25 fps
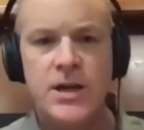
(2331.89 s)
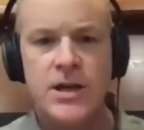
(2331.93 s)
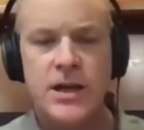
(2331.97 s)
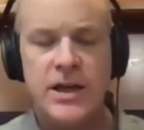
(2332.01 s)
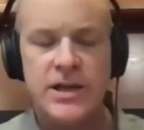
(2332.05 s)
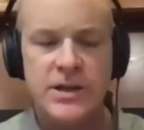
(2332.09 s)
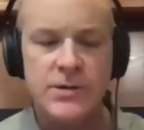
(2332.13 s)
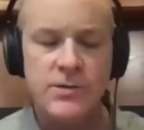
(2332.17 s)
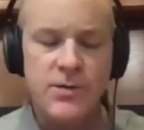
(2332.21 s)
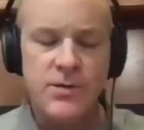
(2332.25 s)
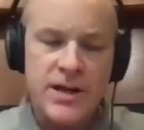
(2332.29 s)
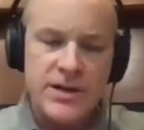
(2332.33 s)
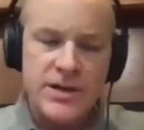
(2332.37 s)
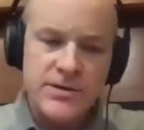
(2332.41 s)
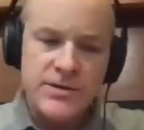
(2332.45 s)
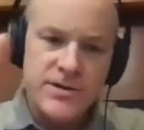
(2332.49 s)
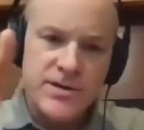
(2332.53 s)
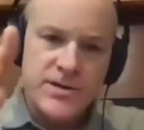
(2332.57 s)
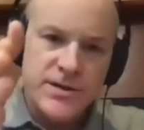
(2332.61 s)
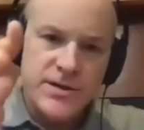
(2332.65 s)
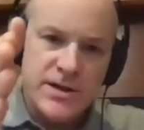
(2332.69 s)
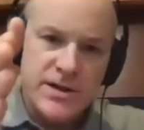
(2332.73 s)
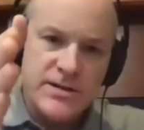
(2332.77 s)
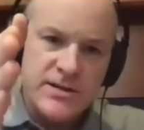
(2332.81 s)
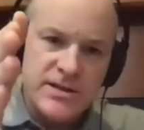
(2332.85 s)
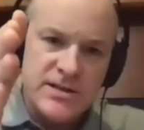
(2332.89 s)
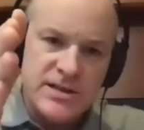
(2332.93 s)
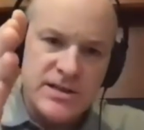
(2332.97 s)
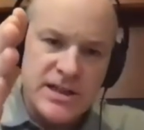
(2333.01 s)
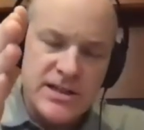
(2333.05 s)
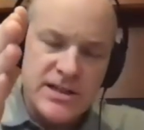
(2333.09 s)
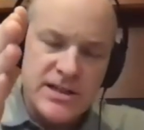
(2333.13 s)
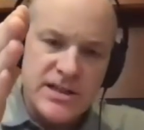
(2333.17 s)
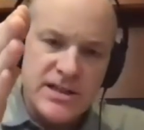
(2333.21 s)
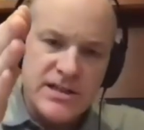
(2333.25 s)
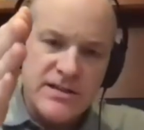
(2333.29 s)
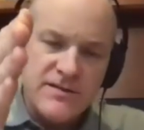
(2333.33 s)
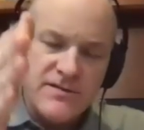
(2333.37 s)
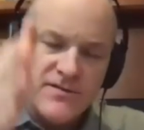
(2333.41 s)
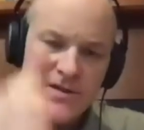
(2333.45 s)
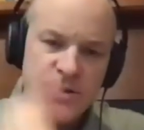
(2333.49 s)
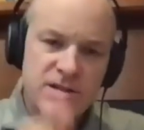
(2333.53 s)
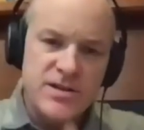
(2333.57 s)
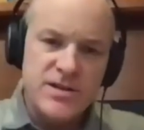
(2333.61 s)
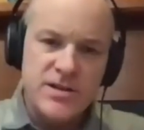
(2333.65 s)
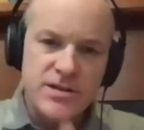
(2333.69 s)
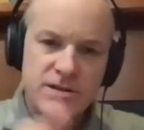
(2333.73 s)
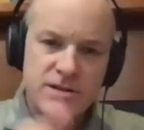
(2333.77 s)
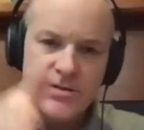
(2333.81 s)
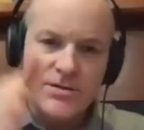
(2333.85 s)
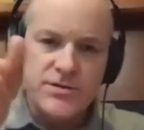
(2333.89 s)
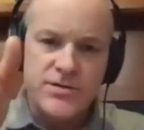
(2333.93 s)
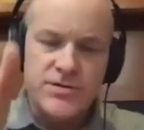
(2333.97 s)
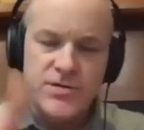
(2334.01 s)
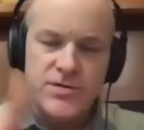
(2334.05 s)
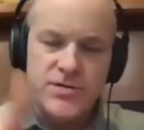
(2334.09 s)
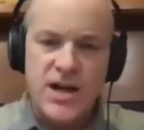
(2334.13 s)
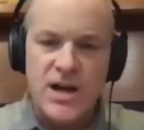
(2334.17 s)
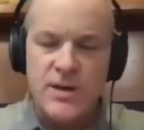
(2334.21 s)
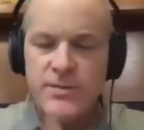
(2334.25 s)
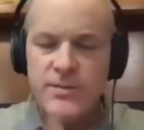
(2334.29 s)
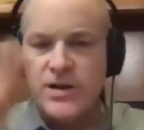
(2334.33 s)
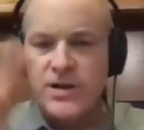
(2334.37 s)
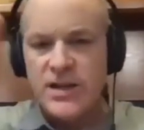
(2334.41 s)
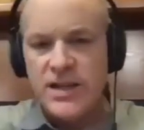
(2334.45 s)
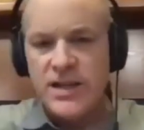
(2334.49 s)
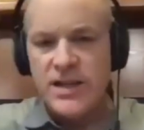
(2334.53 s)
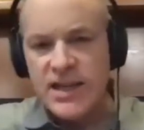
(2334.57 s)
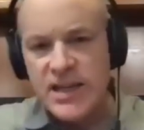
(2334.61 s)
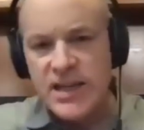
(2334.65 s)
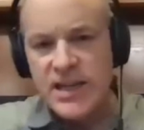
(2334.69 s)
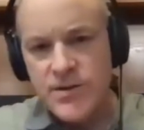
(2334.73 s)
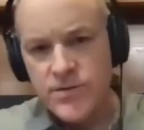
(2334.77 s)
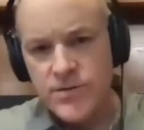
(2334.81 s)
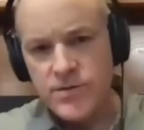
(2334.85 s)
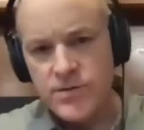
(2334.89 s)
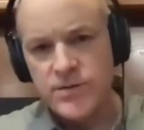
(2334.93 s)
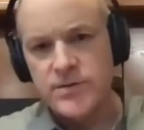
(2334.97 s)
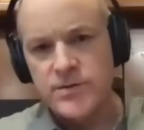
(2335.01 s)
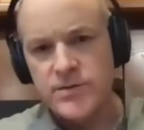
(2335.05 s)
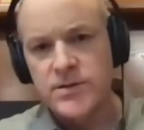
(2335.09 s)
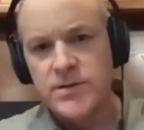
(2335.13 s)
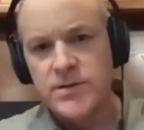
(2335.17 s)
and he wanted to equate this idea that physical trauma equaled